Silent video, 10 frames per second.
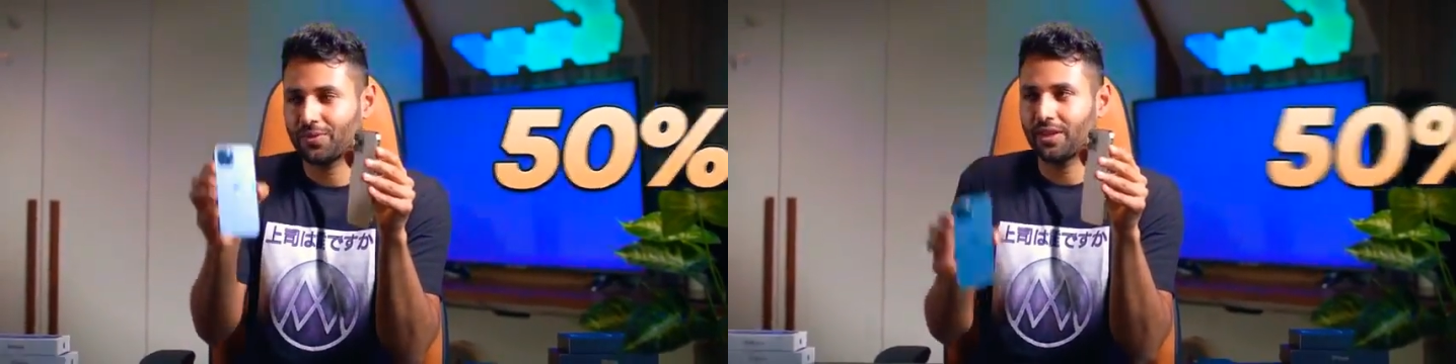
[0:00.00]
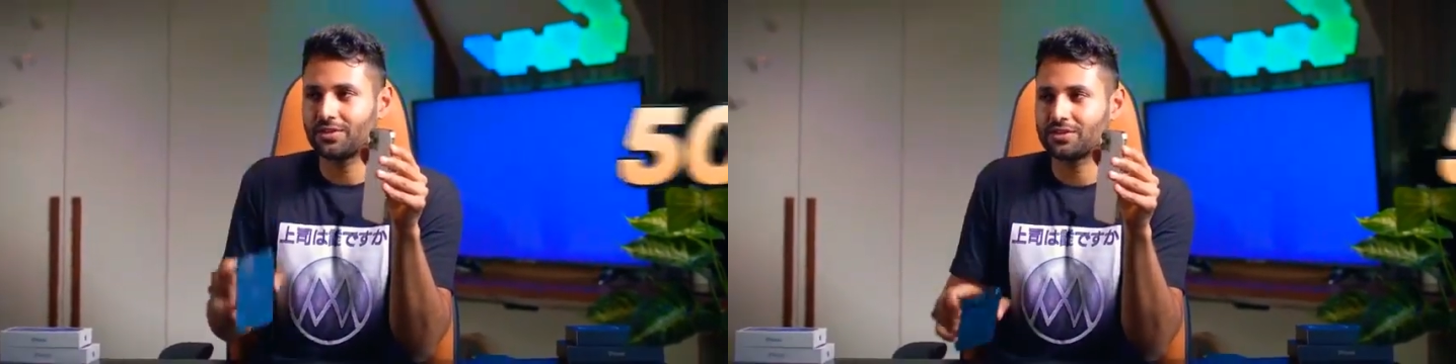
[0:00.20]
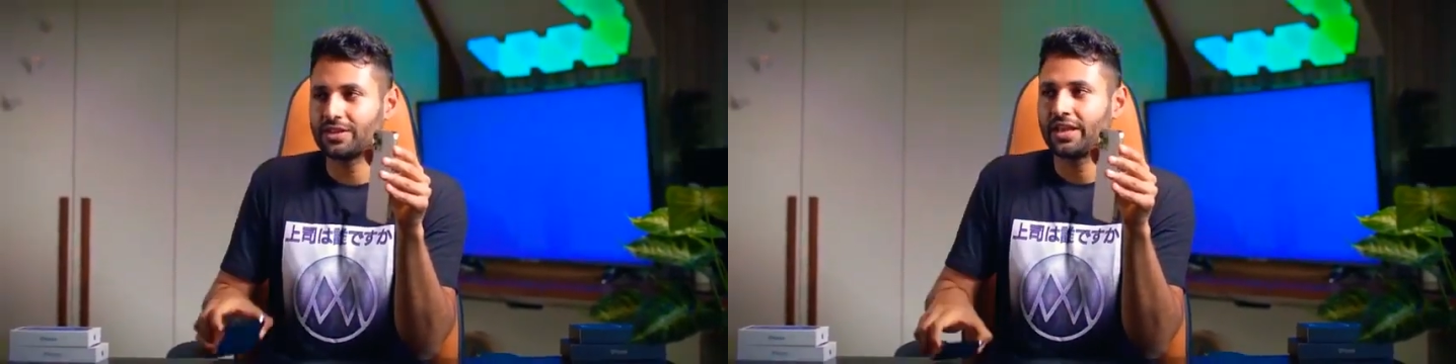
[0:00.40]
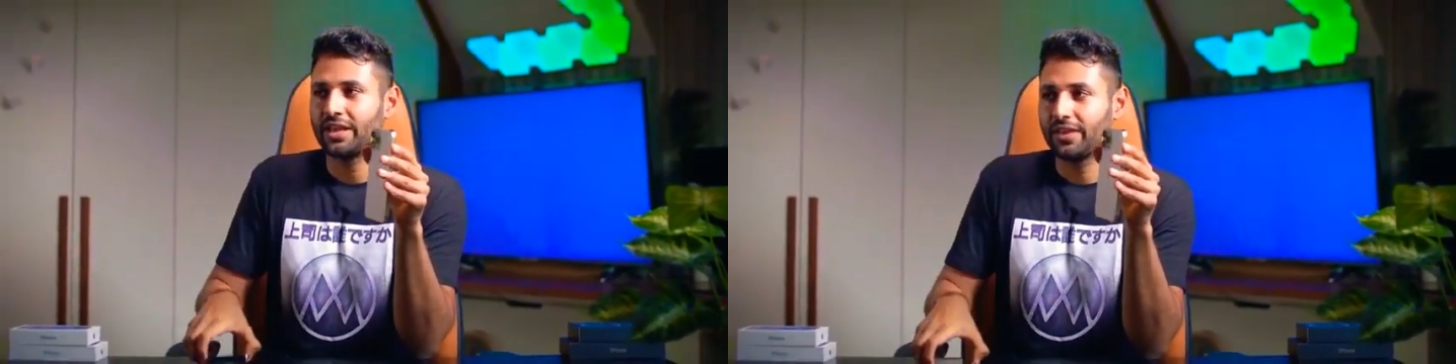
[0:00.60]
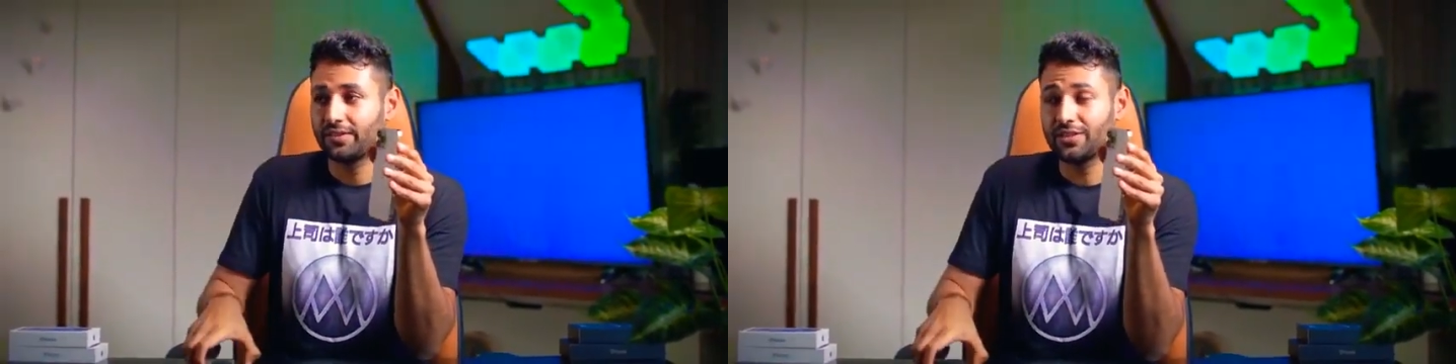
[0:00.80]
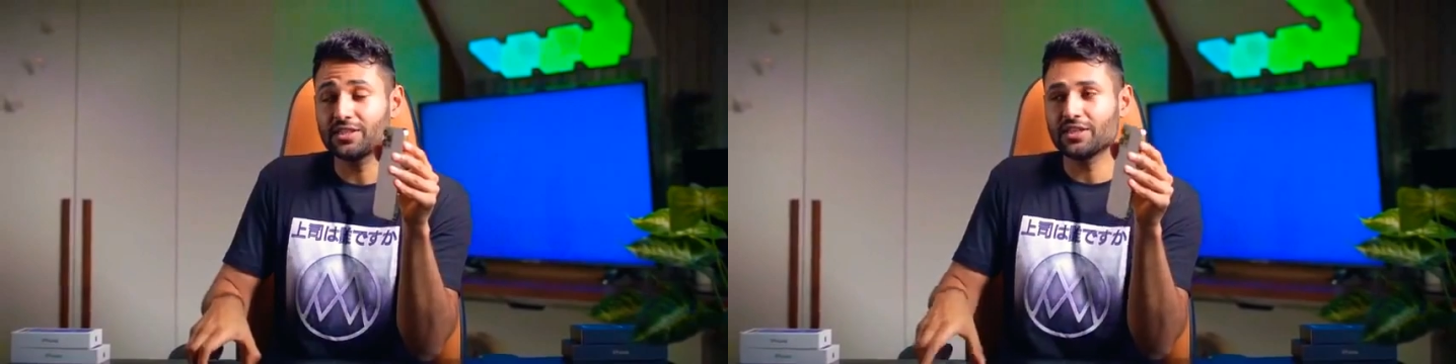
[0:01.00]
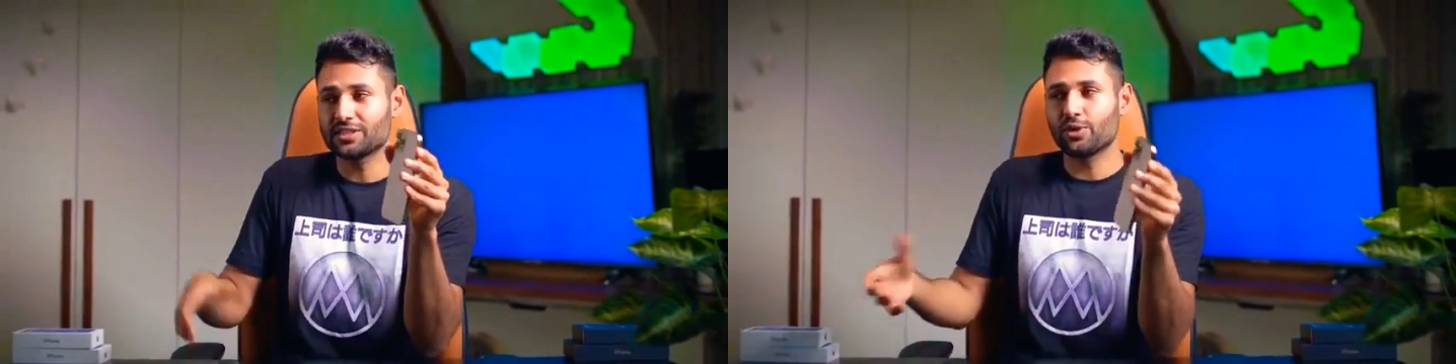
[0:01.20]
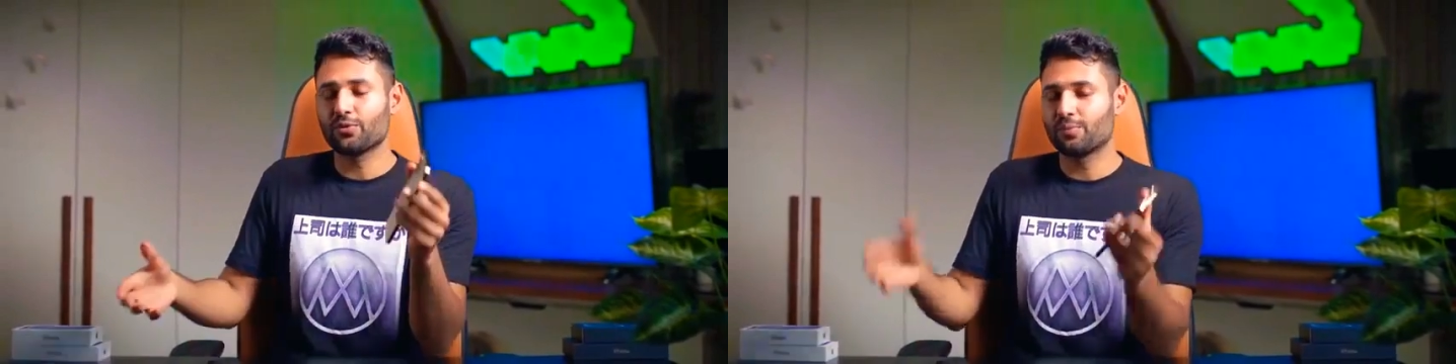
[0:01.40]
And this in
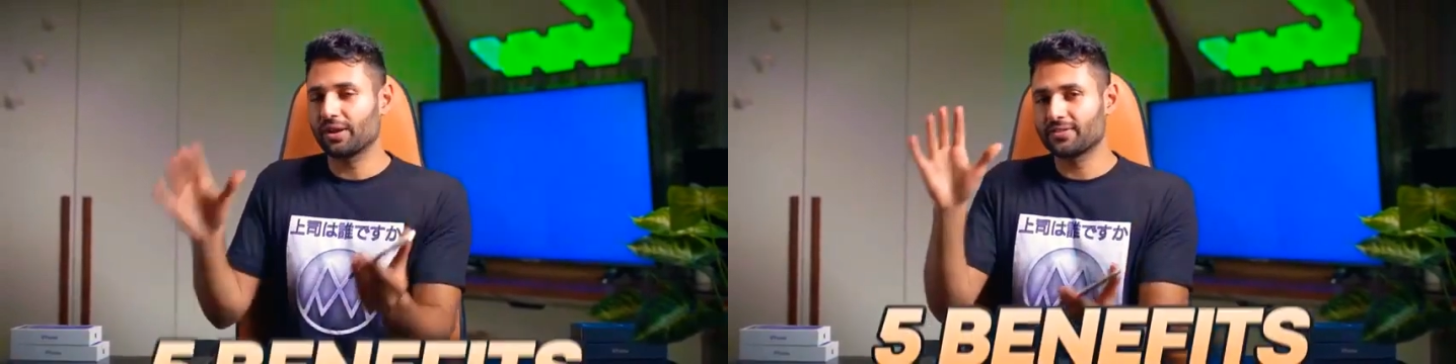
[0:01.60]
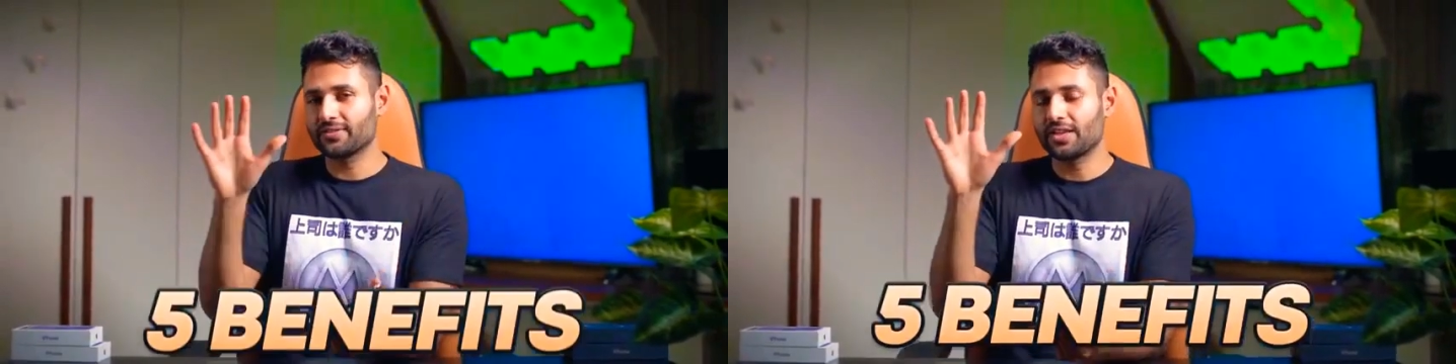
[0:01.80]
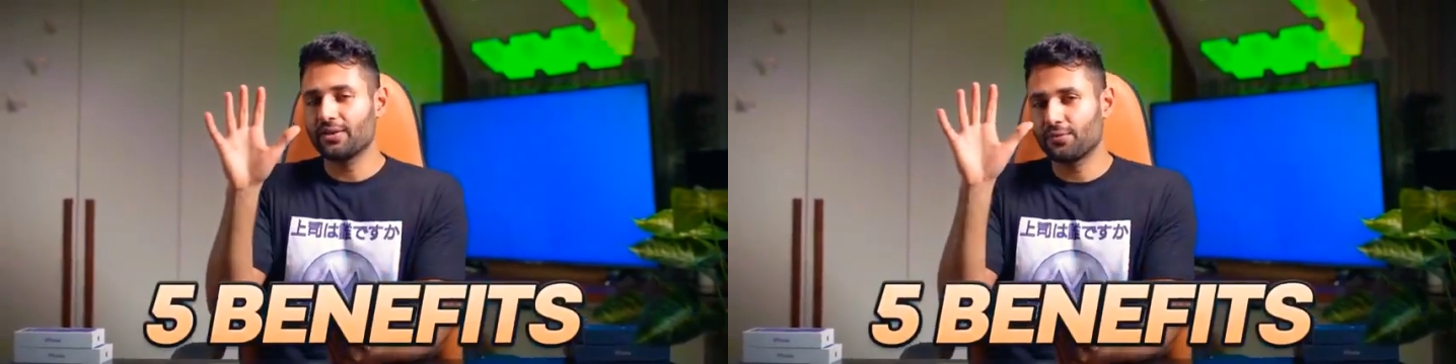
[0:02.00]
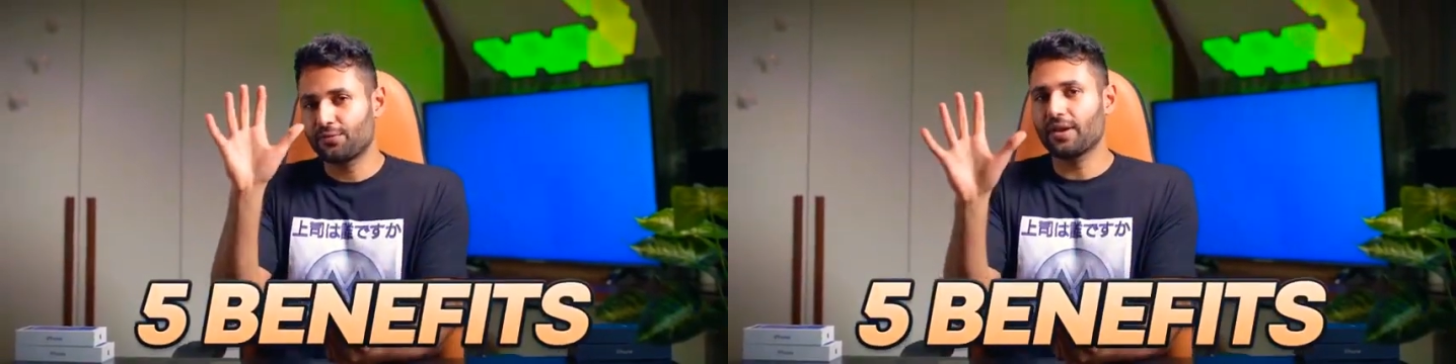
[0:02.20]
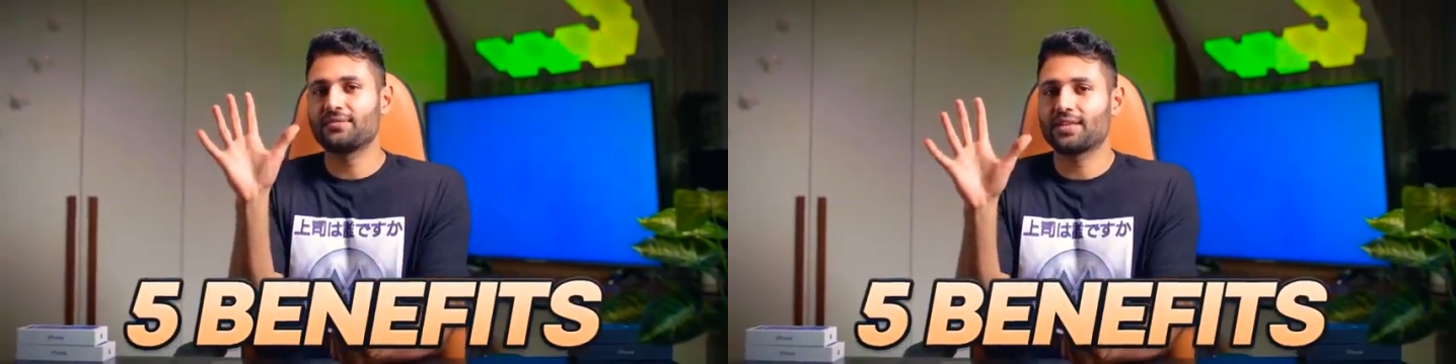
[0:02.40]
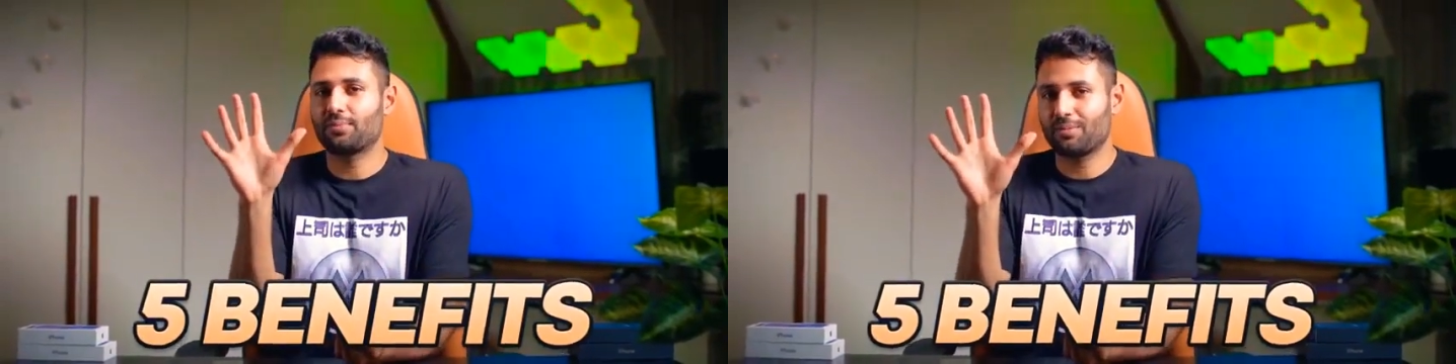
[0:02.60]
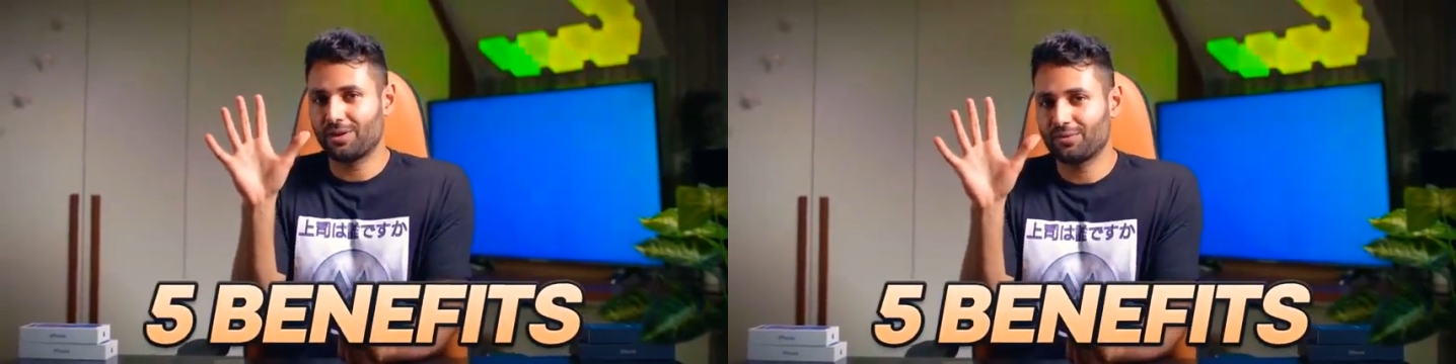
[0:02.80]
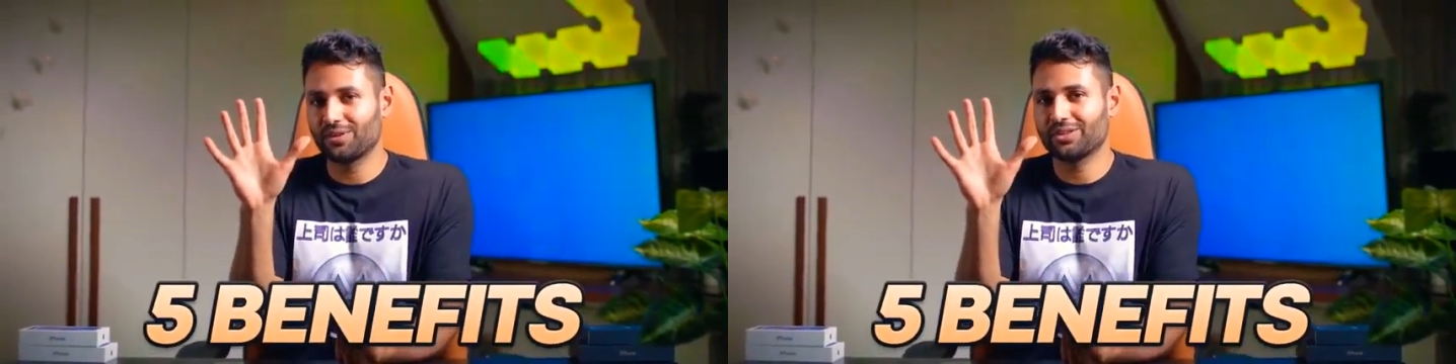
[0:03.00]
itself brings 5 separate
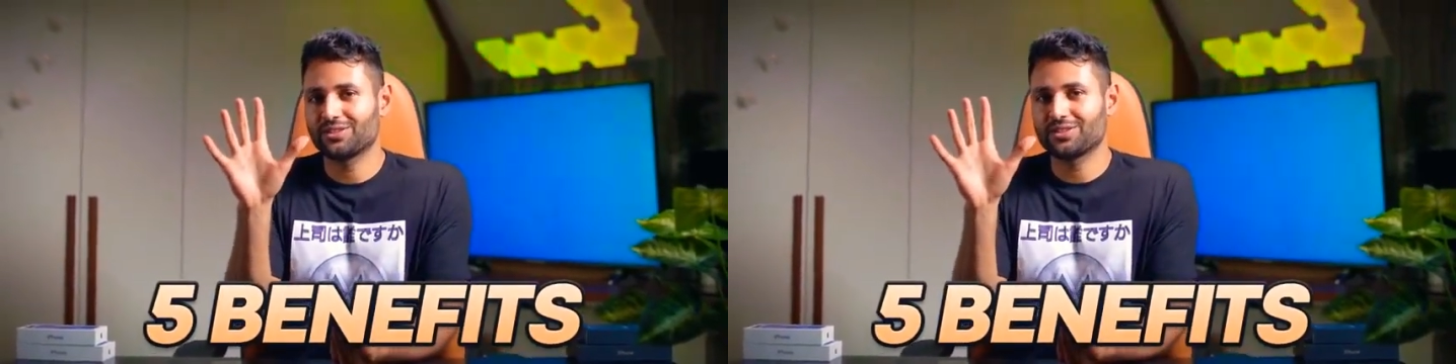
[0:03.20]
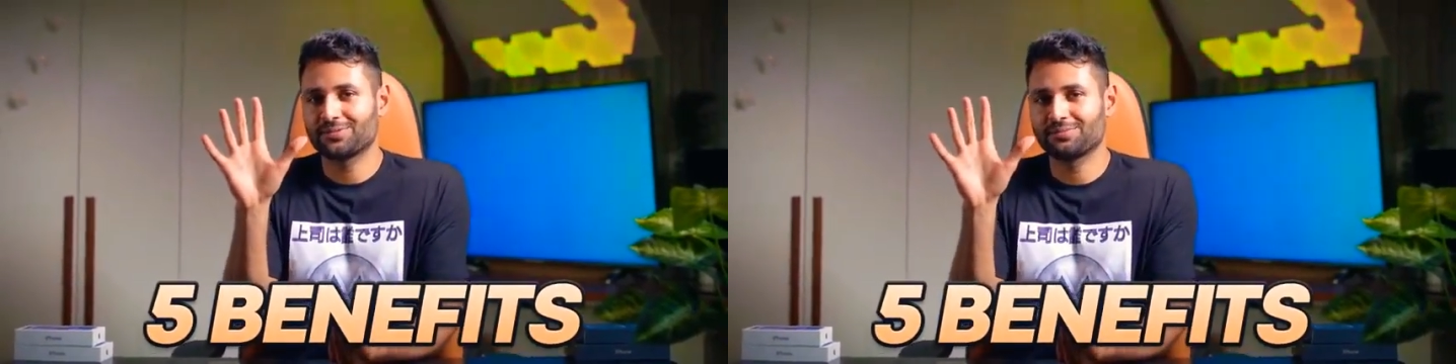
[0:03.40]
benefits.